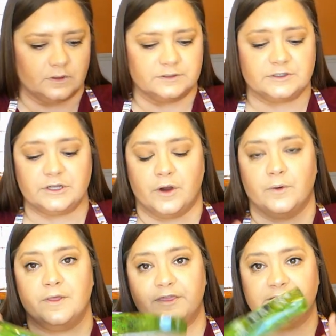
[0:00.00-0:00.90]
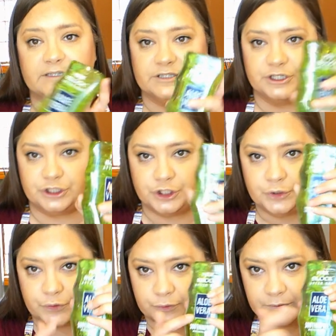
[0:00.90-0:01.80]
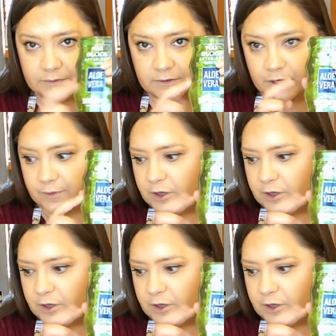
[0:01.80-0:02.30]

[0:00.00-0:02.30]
So this is the 2, you know,